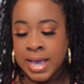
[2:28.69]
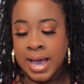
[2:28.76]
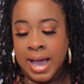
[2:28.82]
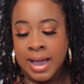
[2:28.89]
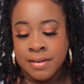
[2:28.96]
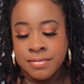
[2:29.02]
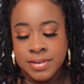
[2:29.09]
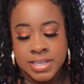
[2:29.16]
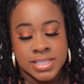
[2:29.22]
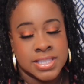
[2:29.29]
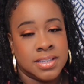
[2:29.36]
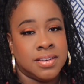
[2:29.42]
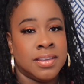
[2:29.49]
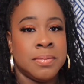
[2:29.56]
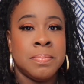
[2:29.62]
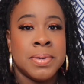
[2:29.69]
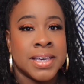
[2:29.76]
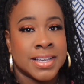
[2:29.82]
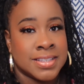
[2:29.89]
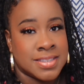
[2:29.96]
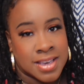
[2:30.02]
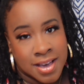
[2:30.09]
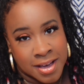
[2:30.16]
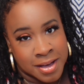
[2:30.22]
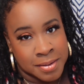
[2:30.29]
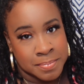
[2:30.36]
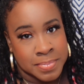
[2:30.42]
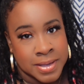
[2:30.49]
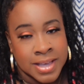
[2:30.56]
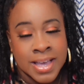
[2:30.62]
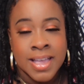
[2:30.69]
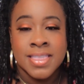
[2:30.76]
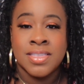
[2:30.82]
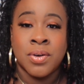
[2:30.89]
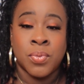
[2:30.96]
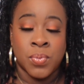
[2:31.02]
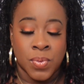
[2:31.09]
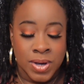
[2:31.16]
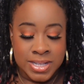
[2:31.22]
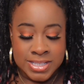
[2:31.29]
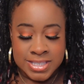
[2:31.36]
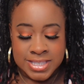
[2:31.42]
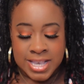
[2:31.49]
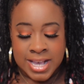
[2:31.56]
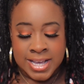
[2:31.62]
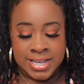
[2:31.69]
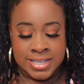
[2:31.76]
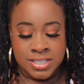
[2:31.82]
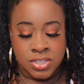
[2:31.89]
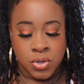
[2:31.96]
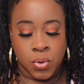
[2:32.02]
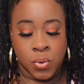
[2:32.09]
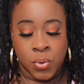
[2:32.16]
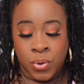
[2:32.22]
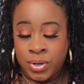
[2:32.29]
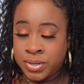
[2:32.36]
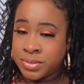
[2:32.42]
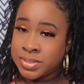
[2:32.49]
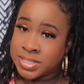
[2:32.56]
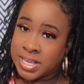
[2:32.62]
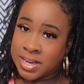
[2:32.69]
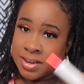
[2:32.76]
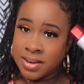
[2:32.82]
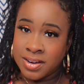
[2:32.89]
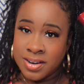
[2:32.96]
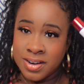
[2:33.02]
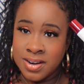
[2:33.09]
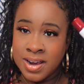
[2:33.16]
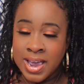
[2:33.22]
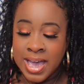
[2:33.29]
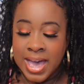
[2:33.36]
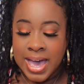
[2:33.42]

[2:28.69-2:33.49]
I recently picked up the One Size Oil Sucker,